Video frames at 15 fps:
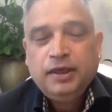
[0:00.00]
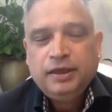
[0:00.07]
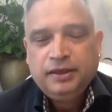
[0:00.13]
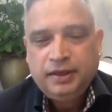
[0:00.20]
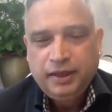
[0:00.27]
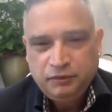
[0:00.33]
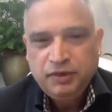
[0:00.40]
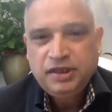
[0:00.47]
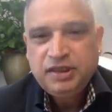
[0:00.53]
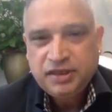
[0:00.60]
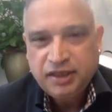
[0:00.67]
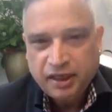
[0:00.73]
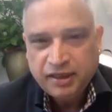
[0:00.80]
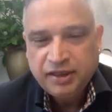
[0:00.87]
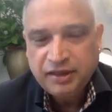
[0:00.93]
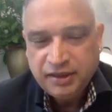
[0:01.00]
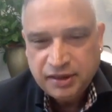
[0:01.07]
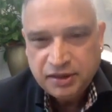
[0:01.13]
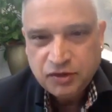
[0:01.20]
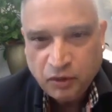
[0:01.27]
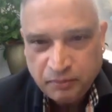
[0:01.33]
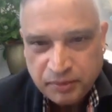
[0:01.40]
Then we started
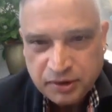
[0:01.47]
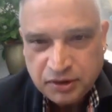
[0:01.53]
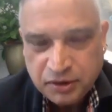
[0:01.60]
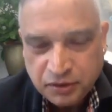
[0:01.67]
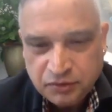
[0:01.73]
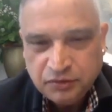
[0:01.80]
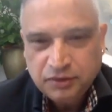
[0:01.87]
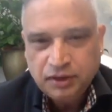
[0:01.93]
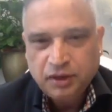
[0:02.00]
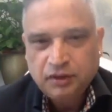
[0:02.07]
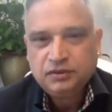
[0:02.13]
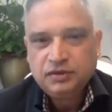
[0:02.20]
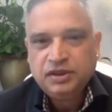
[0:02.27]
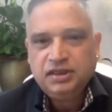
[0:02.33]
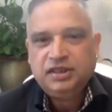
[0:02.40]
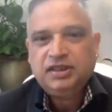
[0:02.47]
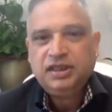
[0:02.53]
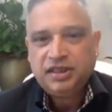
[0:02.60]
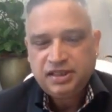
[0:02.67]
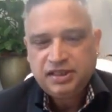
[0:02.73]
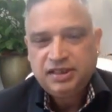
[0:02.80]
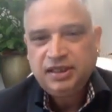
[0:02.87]
these topics in
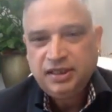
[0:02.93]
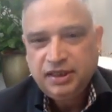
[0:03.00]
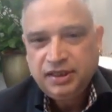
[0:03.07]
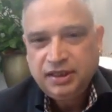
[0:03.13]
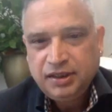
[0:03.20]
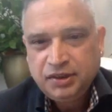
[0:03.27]
2016.